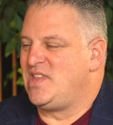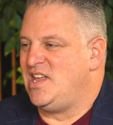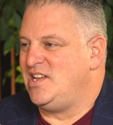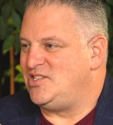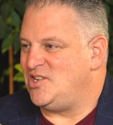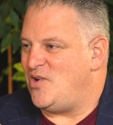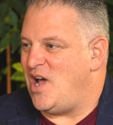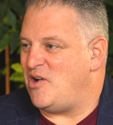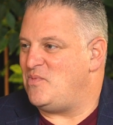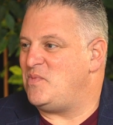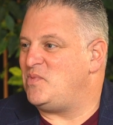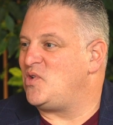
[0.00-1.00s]
So I
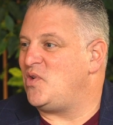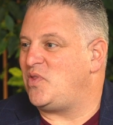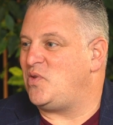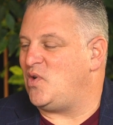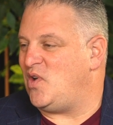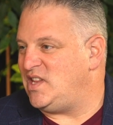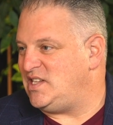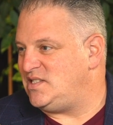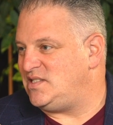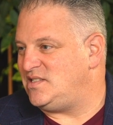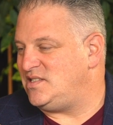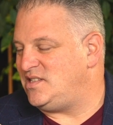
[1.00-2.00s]
remember going through all
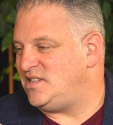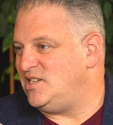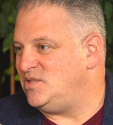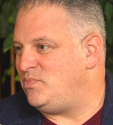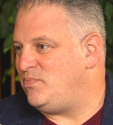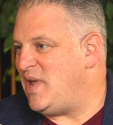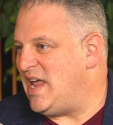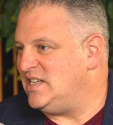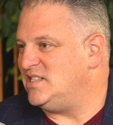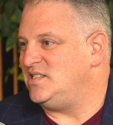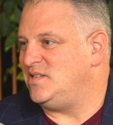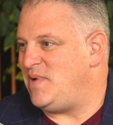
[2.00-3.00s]
these
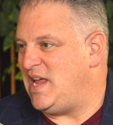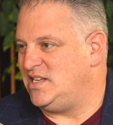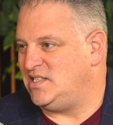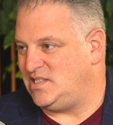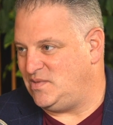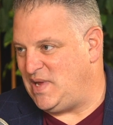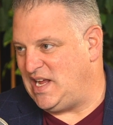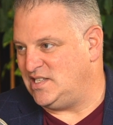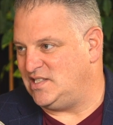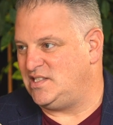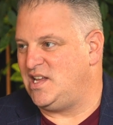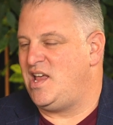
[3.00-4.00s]
pages and pages and
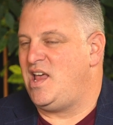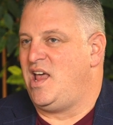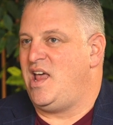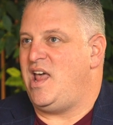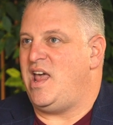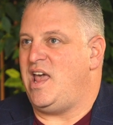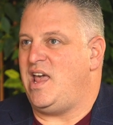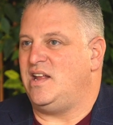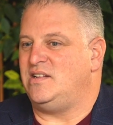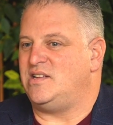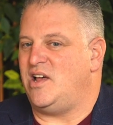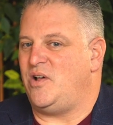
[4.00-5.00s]
pages
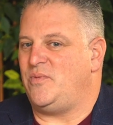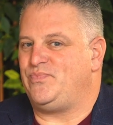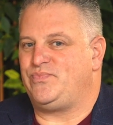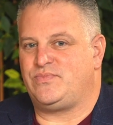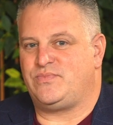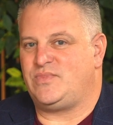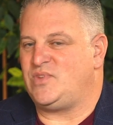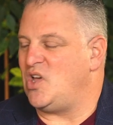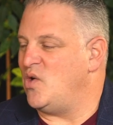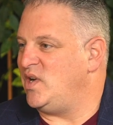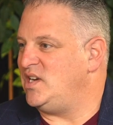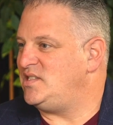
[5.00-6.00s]
and
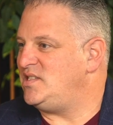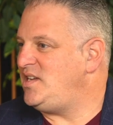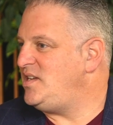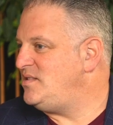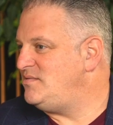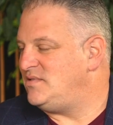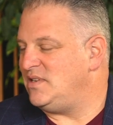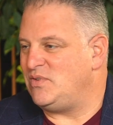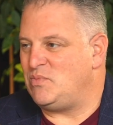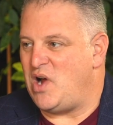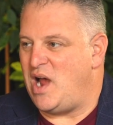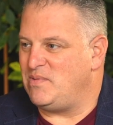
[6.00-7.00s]
going to see
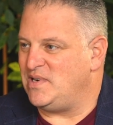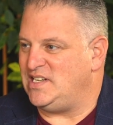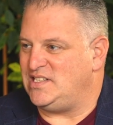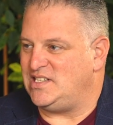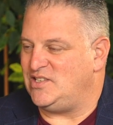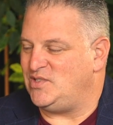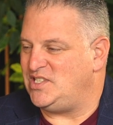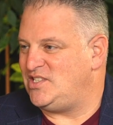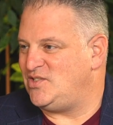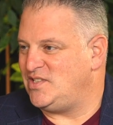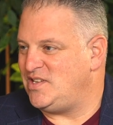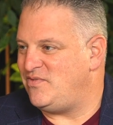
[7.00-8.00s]
different properties, and it was
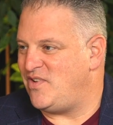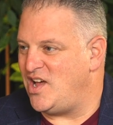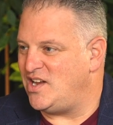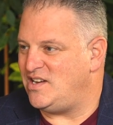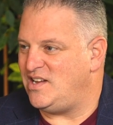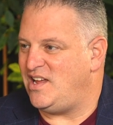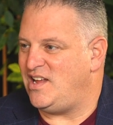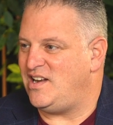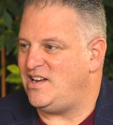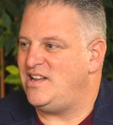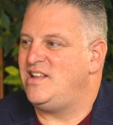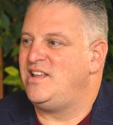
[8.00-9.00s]
just really fun. And